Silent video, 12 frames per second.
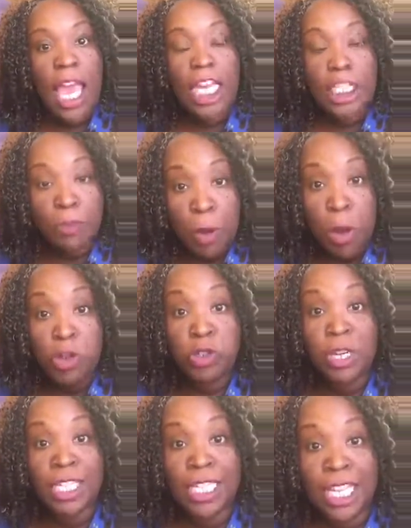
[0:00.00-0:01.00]

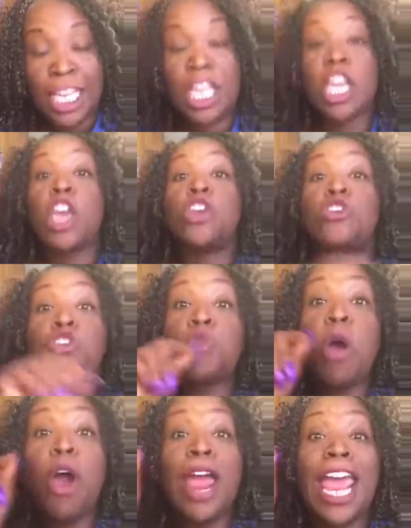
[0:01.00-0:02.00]
Exposure is the key.
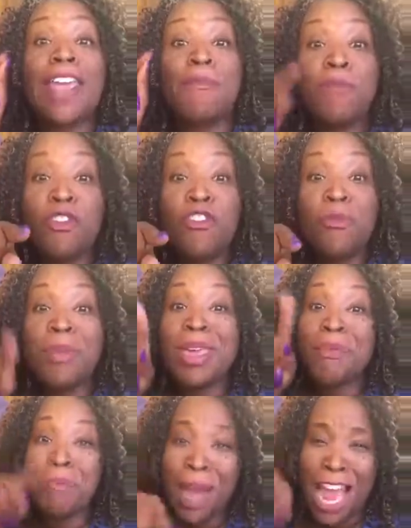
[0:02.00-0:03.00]
You are a
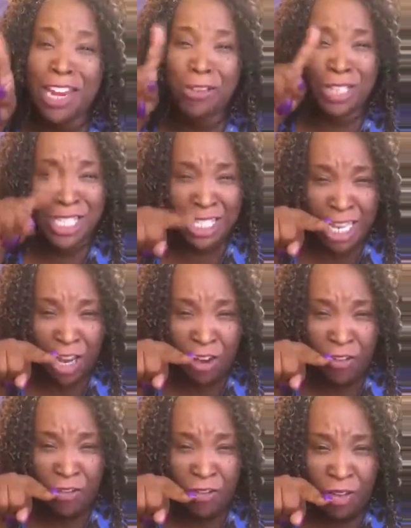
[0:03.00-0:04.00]
movement by
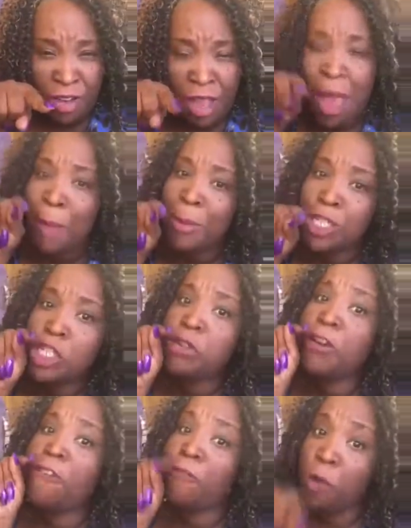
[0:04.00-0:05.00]
yourself, but
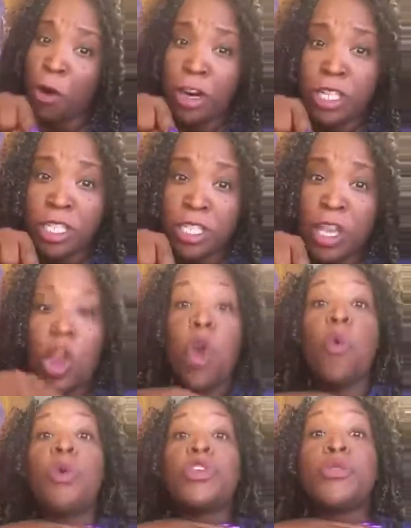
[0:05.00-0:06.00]
you're a force
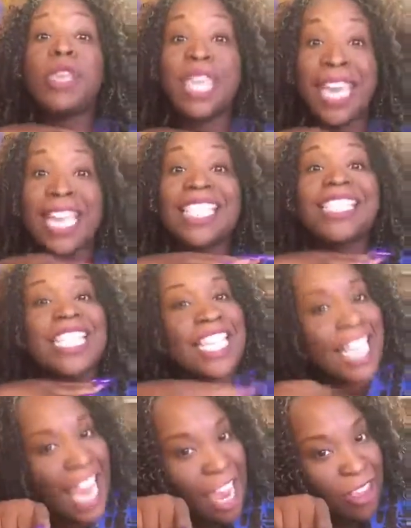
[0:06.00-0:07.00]
when you get
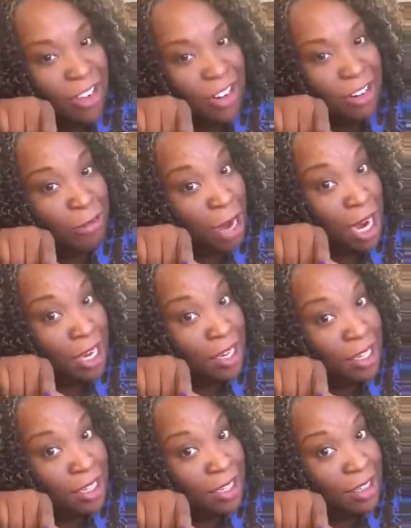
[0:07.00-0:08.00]
together,
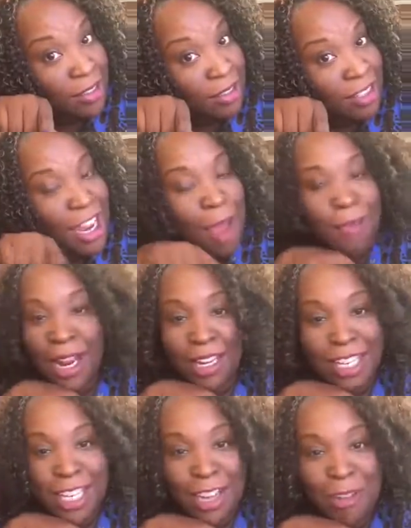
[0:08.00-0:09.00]
right? Now, I'm
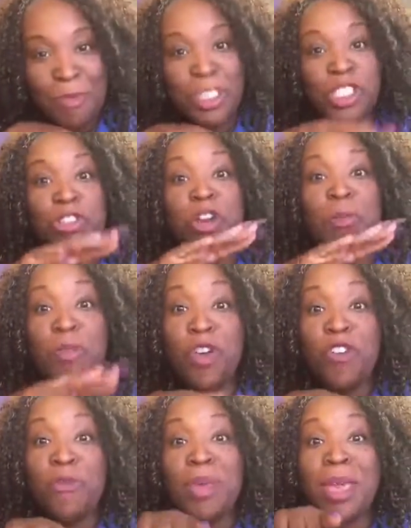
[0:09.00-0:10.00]
not Neo, but you're a
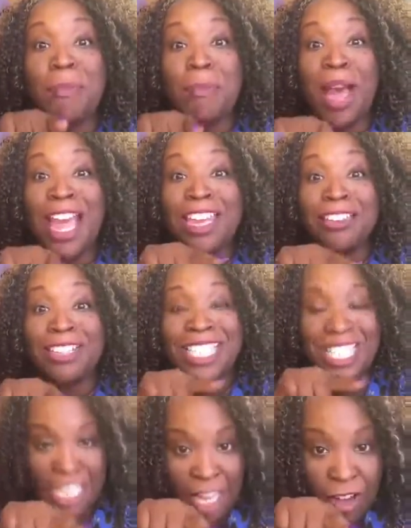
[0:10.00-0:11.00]
movement by
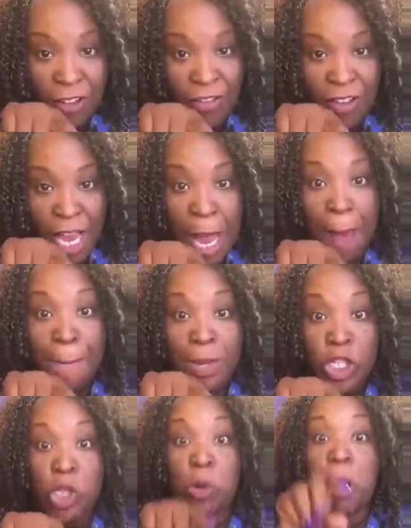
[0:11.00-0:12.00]
yourself,
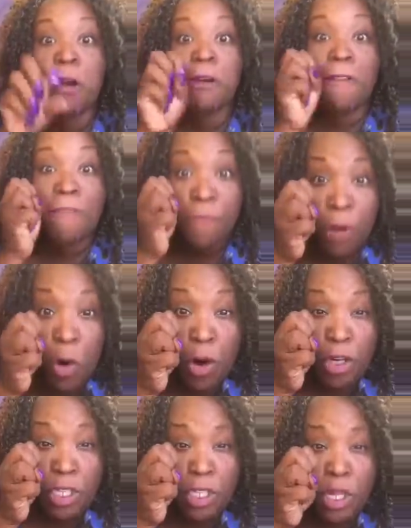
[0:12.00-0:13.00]
but you are a
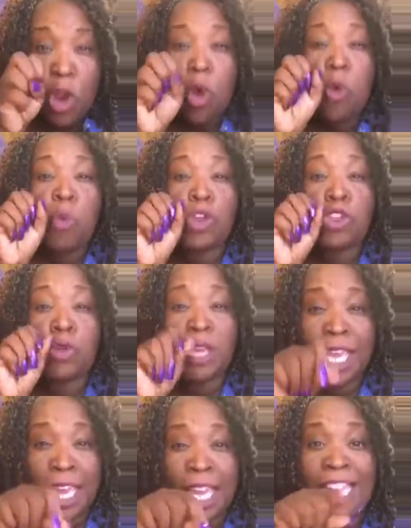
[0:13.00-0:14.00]
force when you
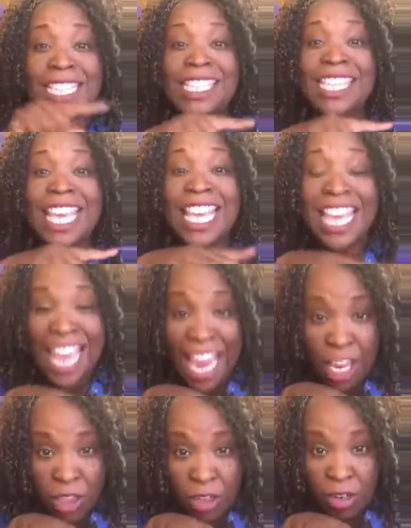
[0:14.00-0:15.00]
get
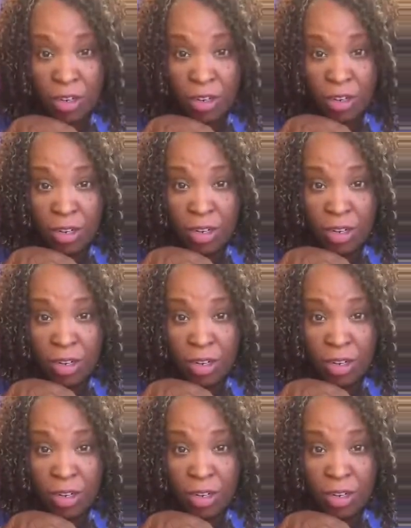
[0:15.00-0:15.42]
together.